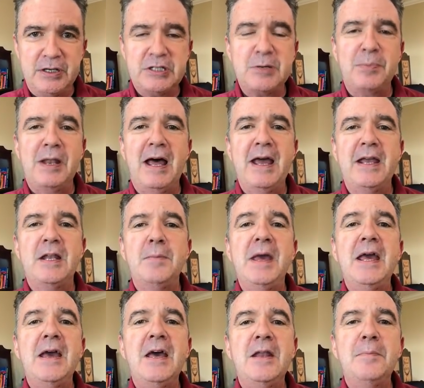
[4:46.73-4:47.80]
supply,
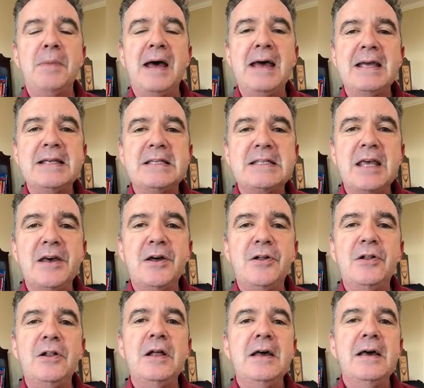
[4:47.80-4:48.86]
demand, buy,
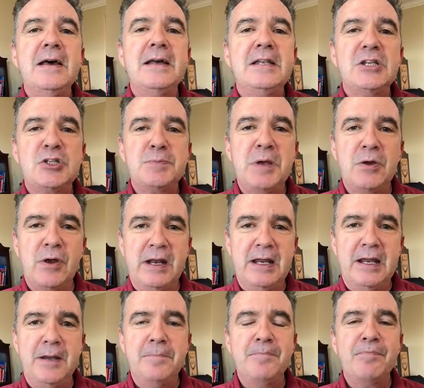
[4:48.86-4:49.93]
sell,
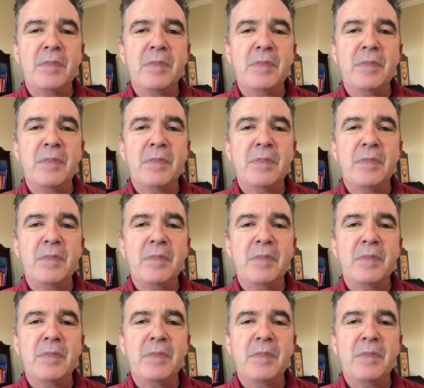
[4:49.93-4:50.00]
disparity.